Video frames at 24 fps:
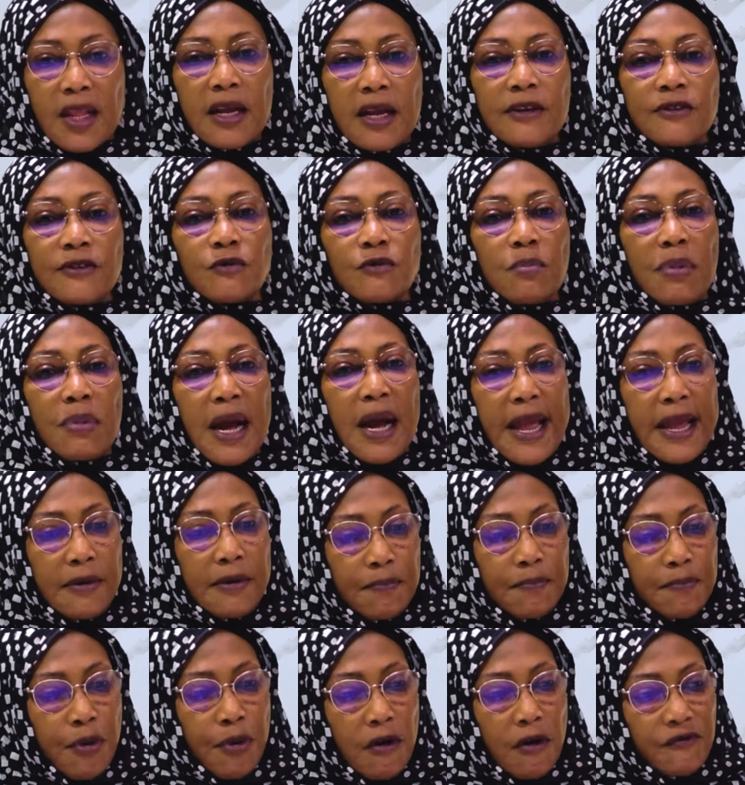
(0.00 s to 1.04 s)
is by
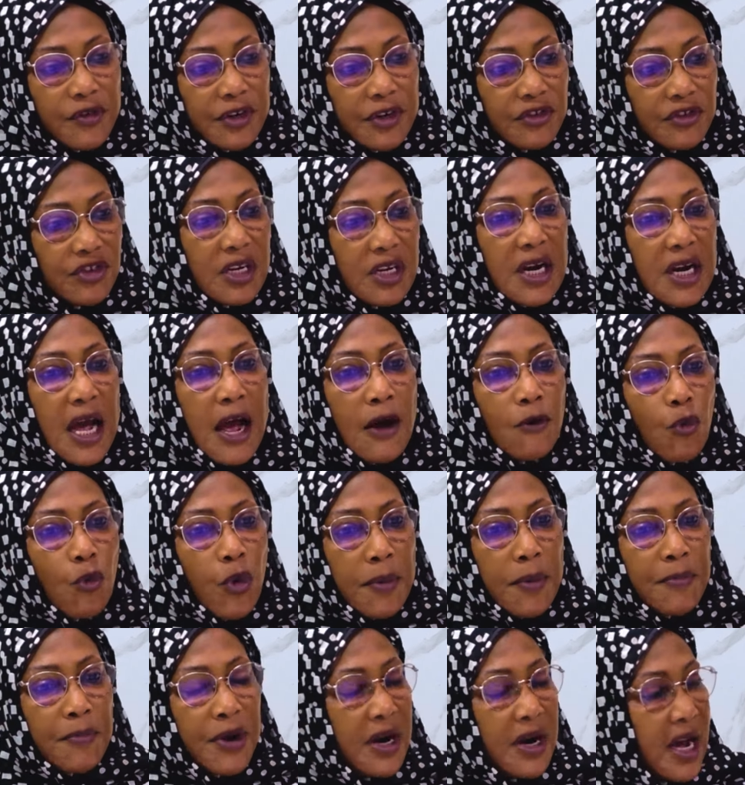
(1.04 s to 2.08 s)
impoverishing and
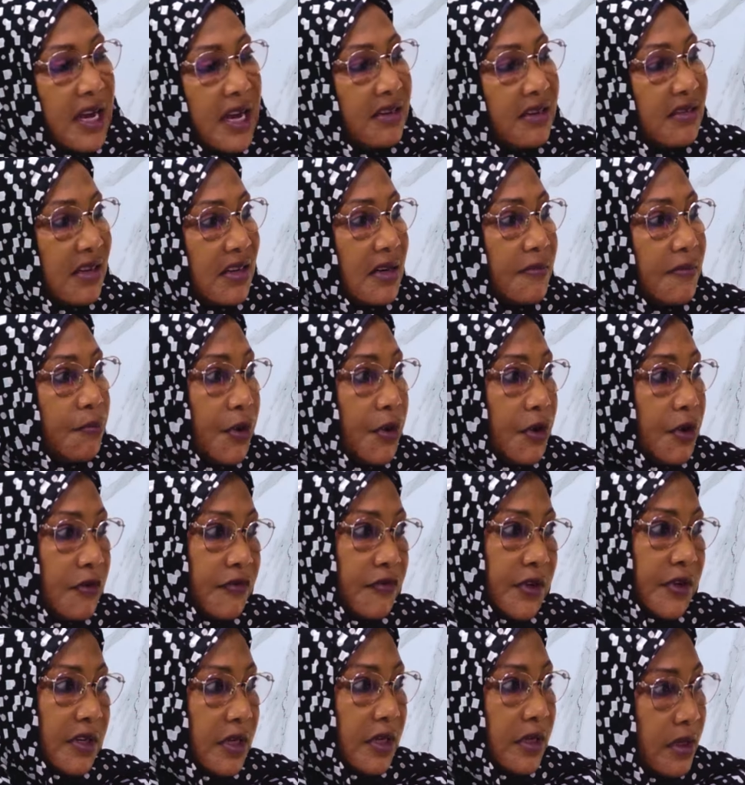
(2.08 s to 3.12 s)
weaponizing
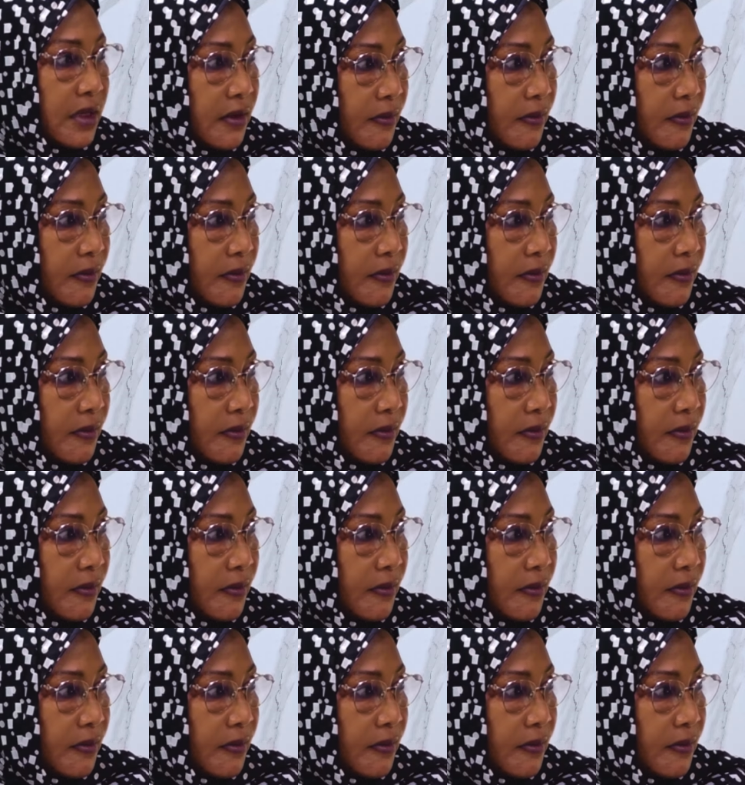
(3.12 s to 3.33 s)
poverty,